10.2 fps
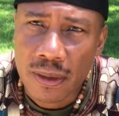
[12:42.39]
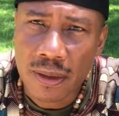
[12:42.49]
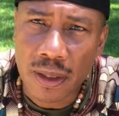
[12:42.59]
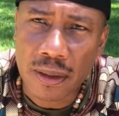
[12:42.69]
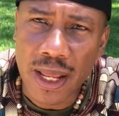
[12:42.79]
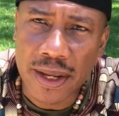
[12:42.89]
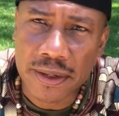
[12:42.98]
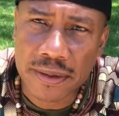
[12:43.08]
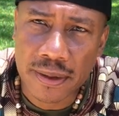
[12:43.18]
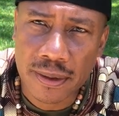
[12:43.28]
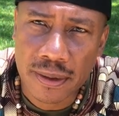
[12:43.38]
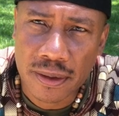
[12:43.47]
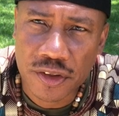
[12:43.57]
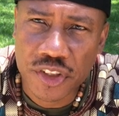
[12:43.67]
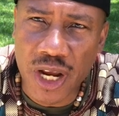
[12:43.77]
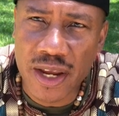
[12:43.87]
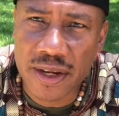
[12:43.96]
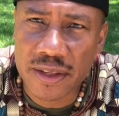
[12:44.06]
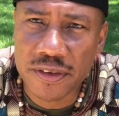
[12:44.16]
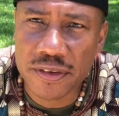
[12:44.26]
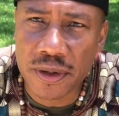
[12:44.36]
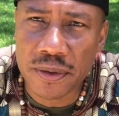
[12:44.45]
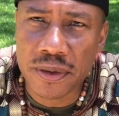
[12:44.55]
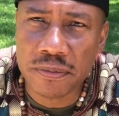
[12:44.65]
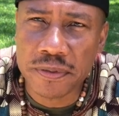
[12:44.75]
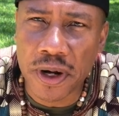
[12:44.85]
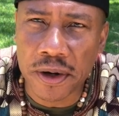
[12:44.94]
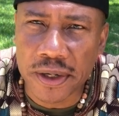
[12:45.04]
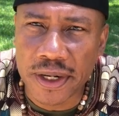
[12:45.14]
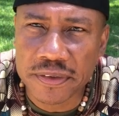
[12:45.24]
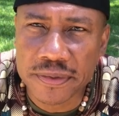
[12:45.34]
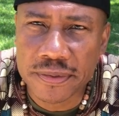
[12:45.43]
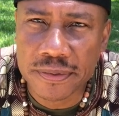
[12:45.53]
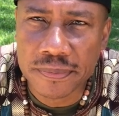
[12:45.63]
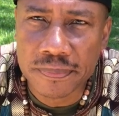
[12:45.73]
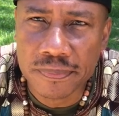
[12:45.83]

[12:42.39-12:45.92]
that light shines out of darkness.